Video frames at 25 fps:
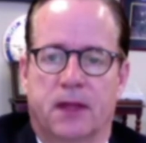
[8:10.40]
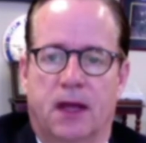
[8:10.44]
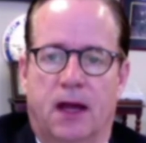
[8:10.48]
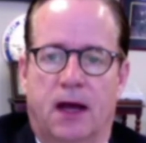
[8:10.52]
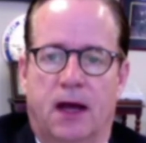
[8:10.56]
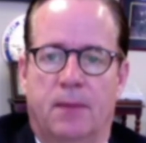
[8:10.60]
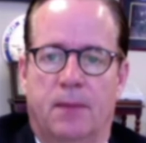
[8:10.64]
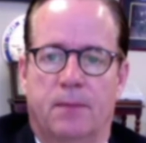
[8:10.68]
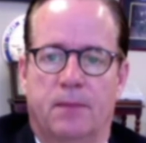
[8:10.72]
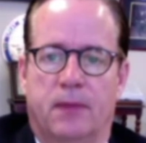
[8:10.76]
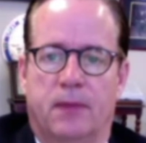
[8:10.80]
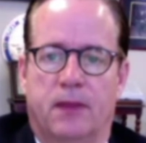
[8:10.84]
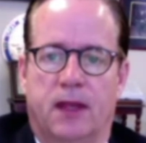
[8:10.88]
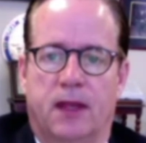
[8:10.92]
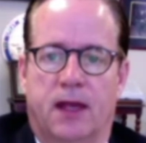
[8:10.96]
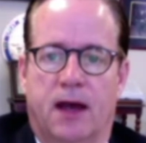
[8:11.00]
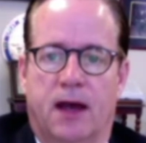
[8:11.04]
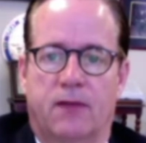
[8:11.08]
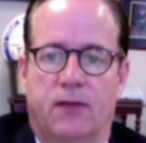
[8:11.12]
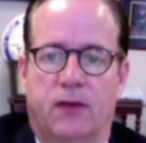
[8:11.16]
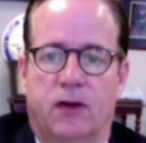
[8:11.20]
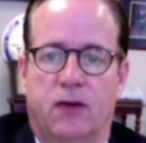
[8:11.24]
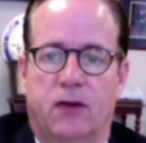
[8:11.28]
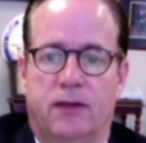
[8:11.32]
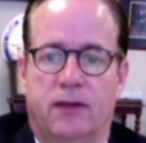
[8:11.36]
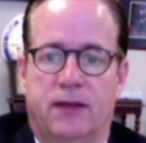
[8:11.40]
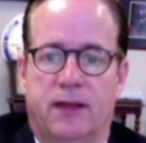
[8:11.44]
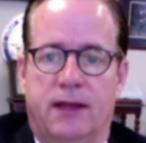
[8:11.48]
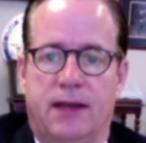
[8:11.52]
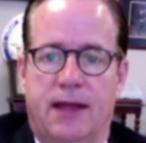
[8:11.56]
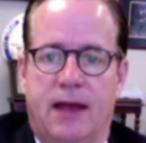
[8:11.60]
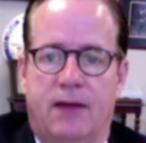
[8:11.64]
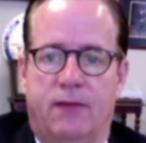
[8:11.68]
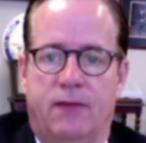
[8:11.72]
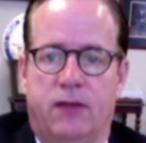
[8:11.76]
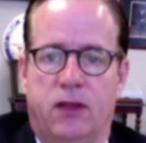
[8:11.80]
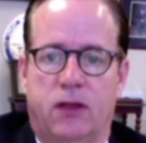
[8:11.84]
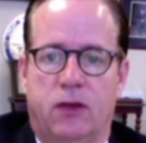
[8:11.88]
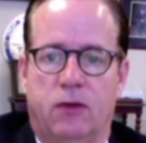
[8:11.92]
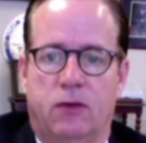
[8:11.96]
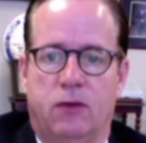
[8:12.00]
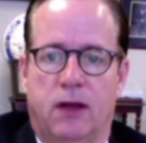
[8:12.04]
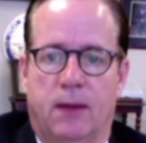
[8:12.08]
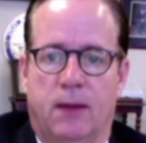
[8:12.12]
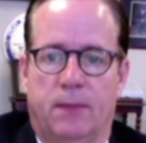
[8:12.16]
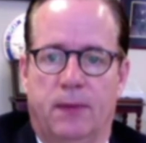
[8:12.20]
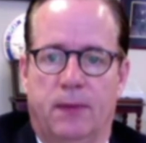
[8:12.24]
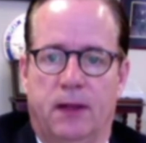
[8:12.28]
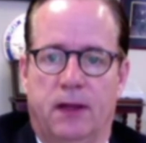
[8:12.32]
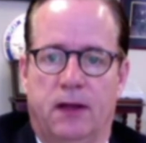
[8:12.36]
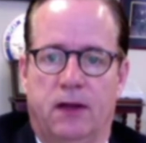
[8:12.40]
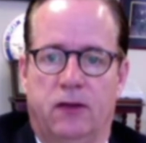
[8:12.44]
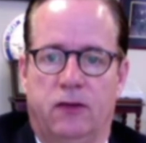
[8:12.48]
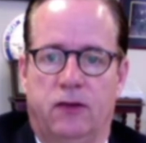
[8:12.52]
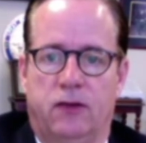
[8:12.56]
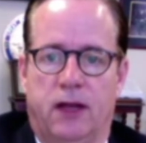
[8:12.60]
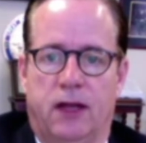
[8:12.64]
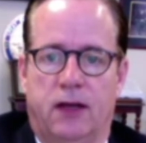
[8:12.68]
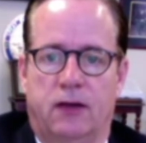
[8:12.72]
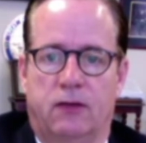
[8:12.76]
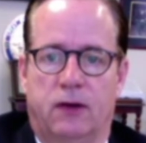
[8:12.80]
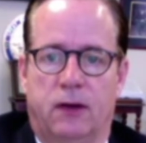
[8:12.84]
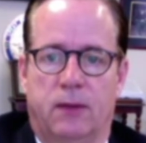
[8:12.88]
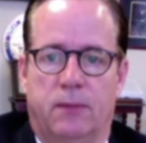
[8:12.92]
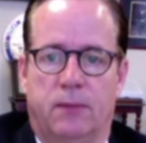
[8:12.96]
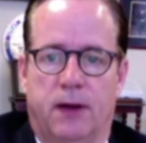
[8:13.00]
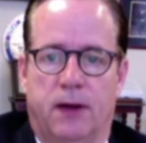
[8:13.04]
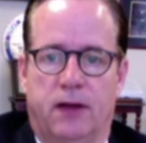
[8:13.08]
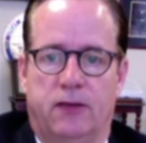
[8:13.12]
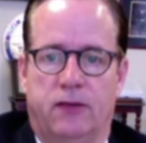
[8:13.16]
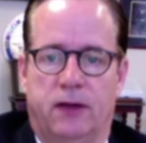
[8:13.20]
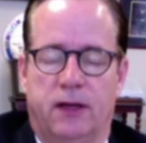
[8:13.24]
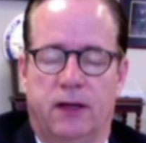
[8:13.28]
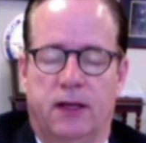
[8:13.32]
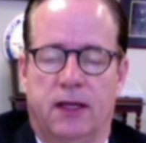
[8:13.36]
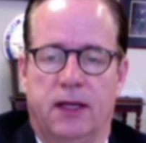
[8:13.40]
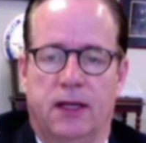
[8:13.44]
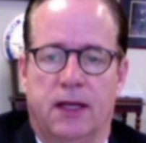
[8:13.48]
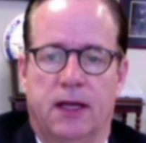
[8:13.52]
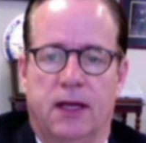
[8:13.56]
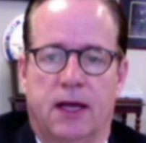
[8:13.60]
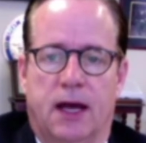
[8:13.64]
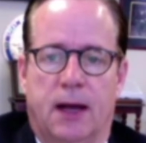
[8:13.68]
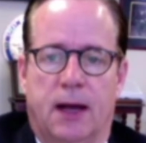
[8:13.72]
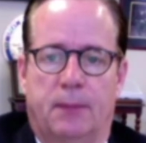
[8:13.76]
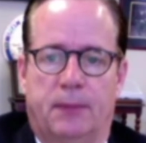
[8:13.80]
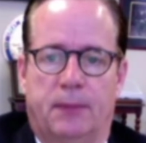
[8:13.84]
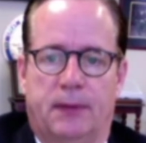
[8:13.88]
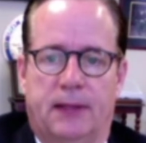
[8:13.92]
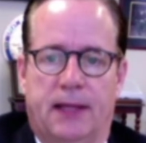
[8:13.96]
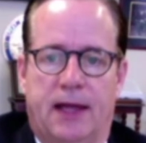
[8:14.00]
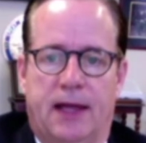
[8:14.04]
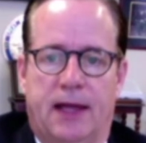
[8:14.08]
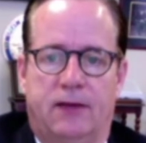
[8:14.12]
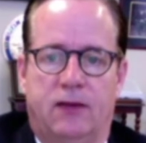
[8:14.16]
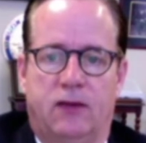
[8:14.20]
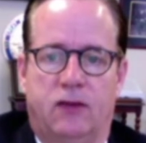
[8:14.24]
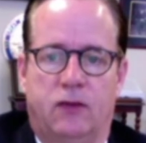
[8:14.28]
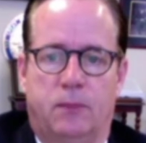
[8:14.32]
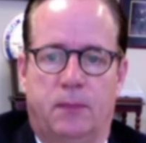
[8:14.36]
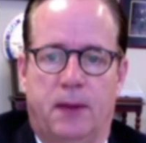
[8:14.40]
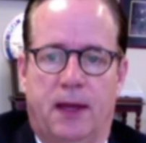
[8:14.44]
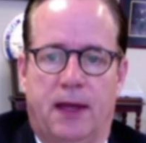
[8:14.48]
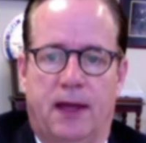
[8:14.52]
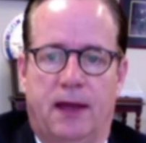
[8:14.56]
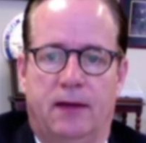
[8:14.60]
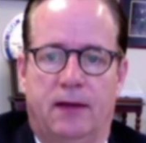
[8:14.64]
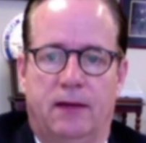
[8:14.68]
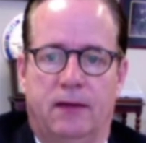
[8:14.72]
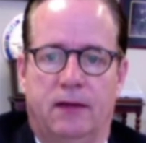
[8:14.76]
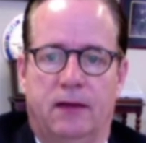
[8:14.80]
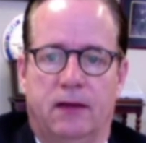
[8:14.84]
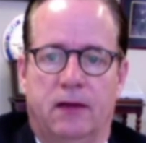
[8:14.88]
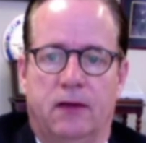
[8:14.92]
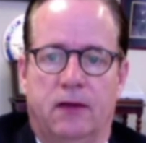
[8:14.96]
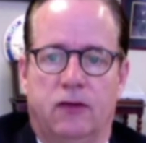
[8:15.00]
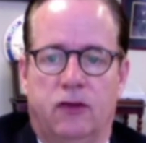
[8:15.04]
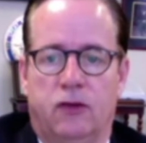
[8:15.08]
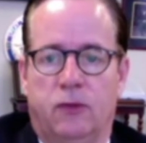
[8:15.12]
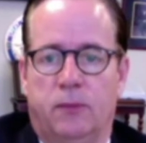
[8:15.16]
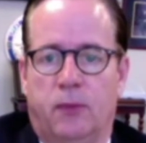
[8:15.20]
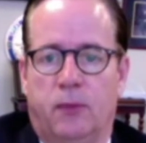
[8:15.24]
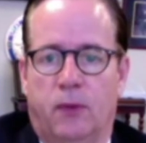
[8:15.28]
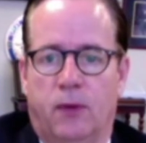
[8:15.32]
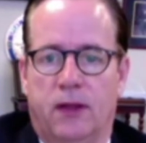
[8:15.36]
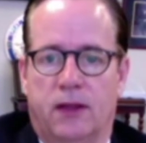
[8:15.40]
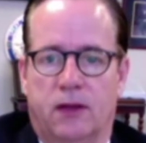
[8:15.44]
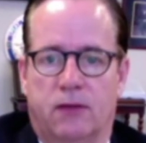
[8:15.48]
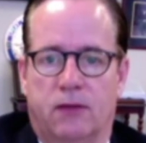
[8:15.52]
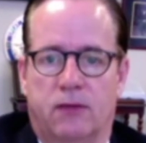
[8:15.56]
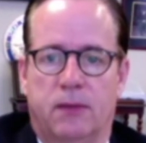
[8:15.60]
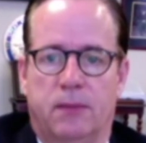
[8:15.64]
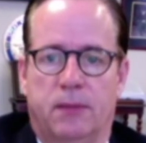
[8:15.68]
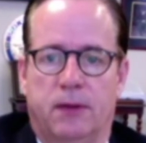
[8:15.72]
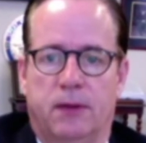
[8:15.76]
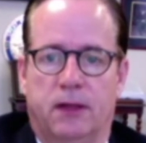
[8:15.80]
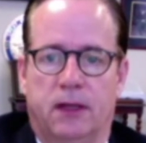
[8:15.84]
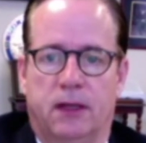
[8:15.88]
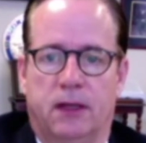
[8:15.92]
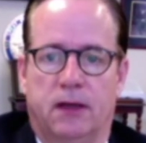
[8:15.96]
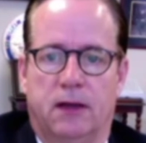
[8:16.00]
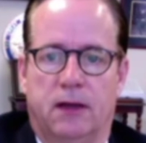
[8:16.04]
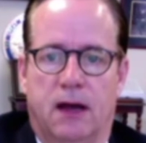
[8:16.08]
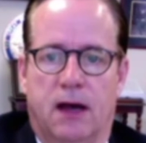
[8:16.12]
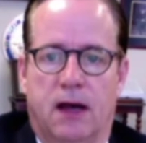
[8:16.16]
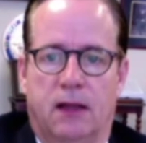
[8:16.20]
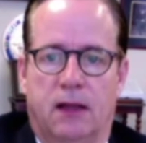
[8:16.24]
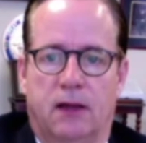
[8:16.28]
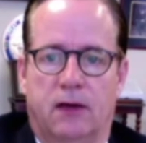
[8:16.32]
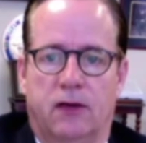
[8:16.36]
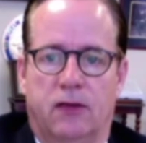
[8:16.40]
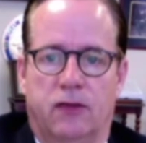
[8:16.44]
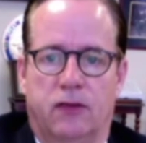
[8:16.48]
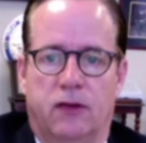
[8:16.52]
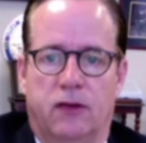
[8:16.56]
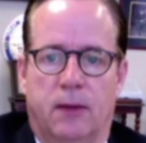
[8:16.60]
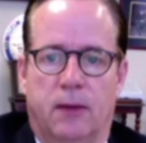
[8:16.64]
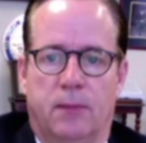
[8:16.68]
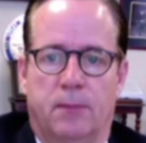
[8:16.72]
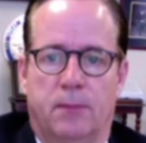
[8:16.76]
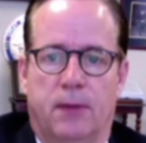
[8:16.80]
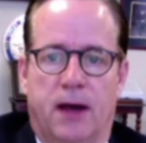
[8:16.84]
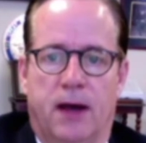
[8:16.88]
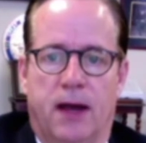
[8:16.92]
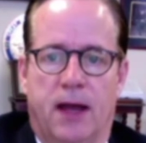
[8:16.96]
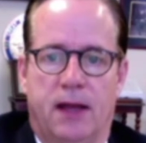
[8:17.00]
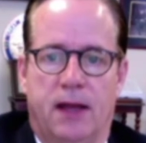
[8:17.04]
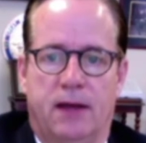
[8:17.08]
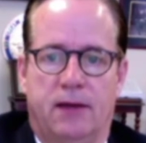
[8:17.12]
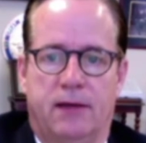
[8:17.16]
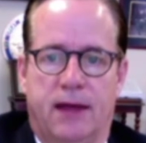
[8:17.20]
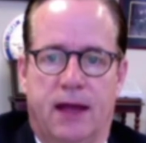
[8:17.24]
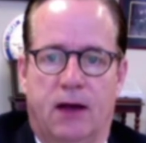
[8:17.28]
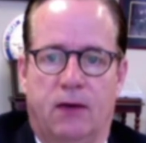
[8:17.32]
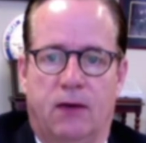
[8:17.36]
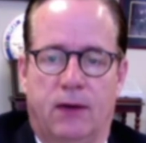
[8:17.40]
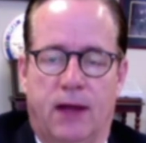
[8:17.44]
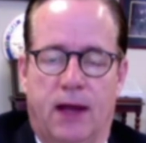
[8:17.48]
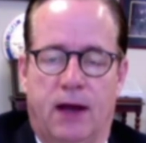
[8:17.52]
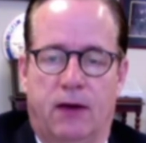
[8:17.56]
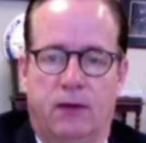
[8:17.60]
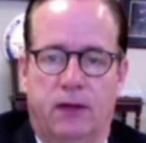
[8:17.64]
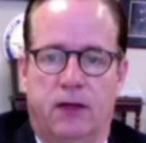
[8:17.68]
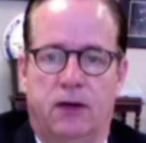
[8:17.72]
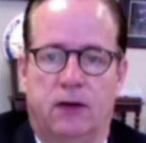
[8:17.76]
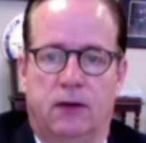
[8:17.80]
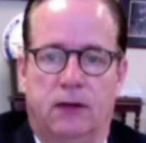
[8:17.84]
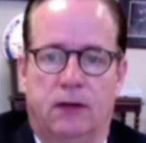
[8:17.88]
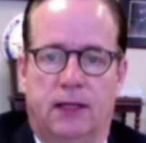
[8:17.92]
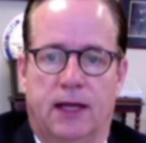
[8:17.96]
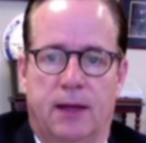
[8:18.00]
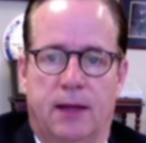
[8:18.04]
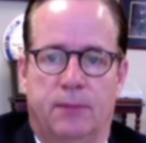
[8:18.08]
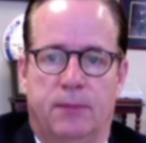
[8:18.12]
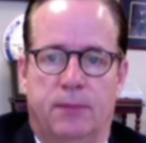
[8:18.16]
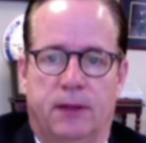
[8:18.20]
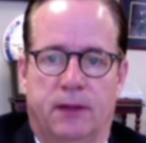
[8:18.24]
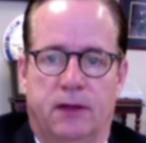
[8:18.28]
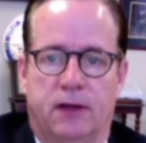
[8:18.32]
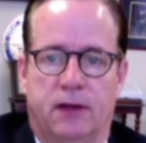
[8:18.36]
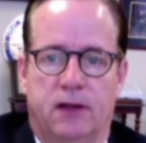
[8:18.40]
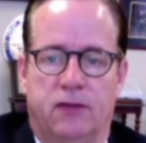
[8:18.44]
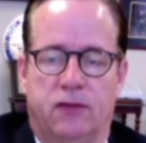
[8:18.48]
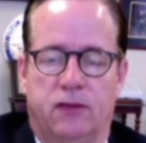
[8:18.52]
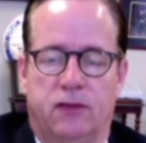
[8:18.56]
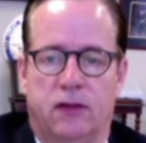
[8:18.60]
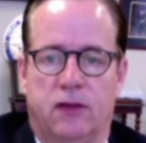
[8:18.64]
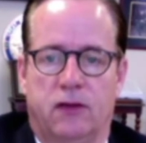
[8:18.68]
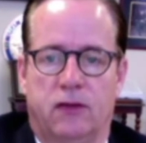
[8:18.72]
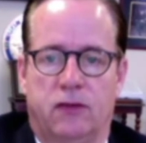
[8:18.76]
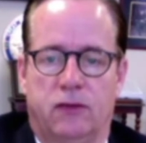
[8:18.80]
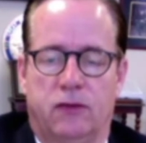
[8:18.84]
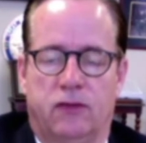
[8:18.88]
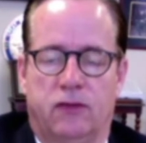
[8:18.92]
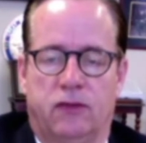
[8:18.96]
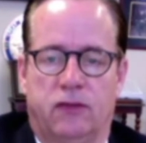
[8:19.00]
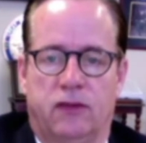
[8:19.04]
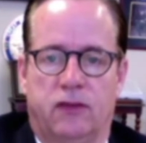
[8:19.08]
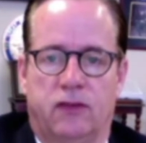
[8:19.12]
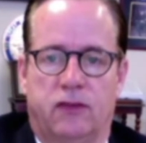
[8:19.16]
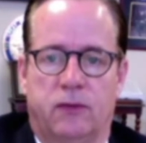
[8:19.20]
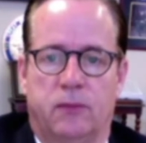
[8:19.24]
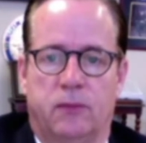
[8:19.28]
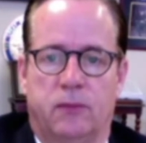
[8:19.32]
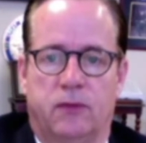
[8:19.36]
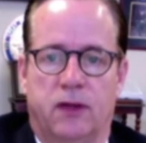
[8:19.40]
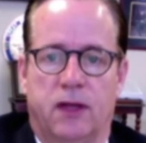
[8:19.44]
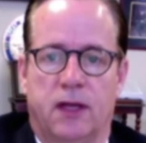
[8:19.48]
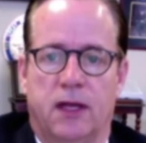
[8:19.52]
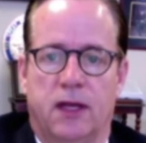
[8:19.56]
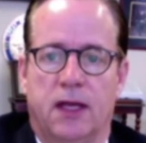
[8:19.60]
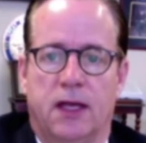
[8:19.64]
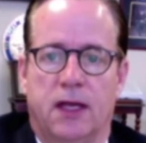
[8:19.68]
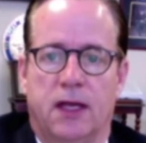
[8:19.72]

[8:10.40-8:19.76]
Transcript: The governor did have queued up in his January budget a plan to spend $2.3 billion on buying down out-year liabilities in the two systems.